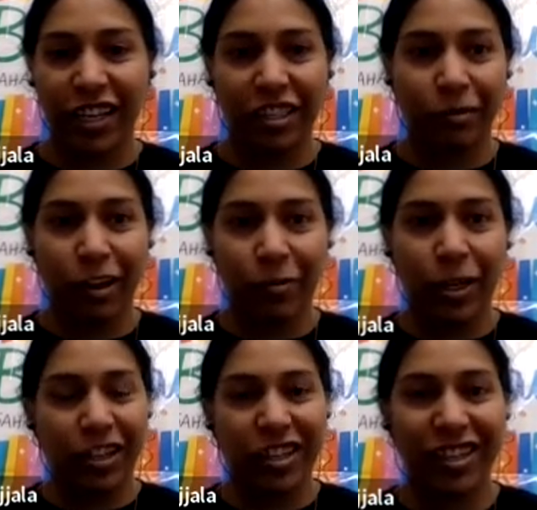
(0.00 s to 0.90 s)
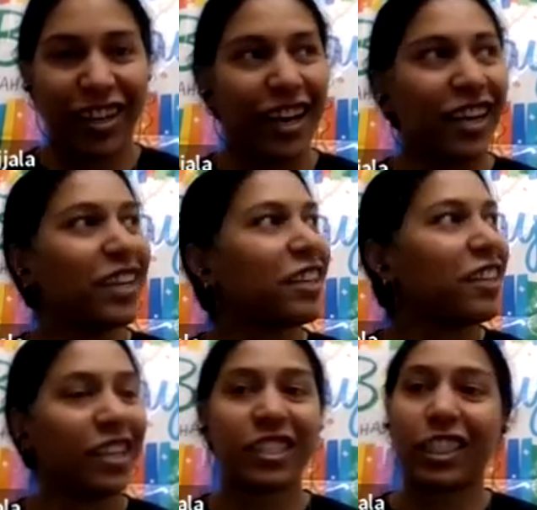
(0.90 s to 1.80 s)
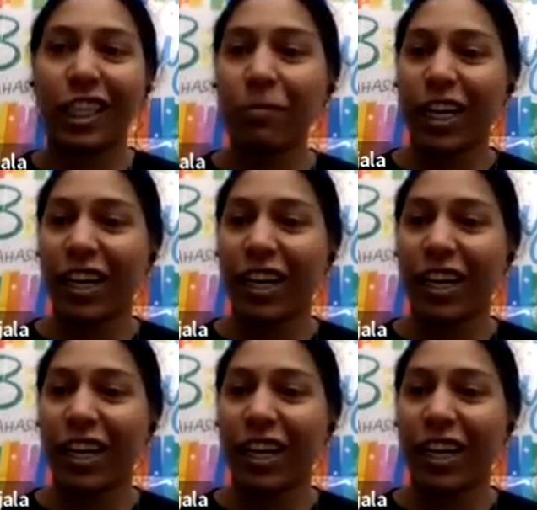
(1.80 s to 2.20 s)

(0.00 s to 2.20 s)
it seemed a